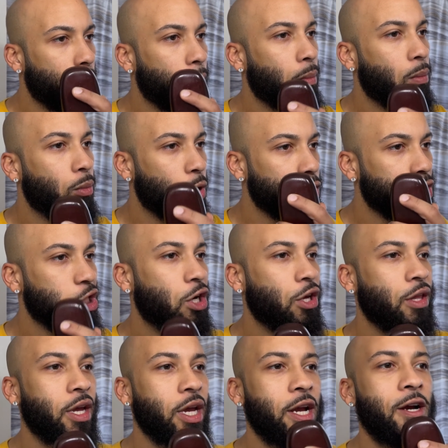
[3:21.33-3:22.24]
Brush all
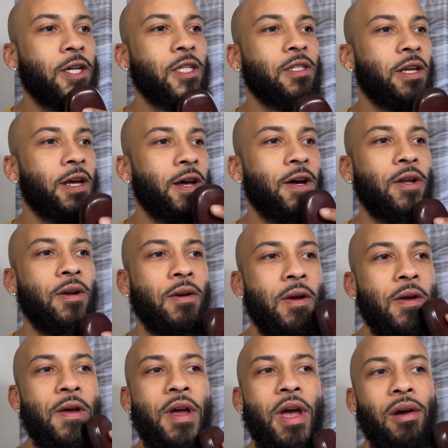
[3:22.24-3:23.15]
the hairs down
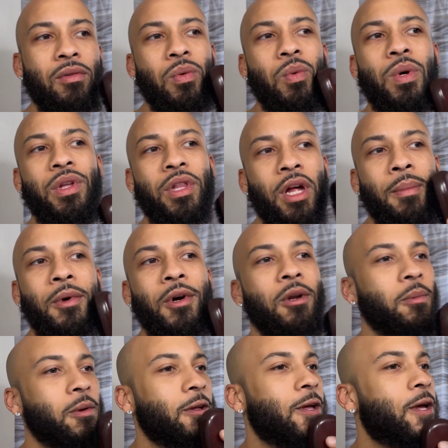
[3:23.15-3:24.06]
everywhere that I'm
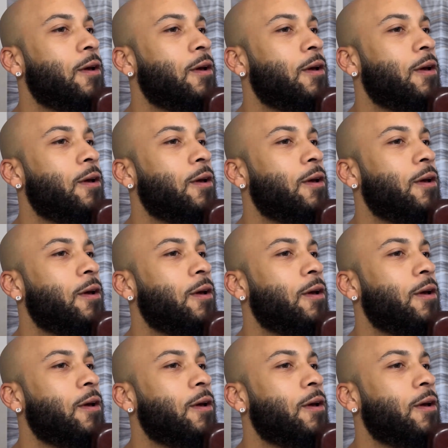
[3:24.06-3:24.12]
going to be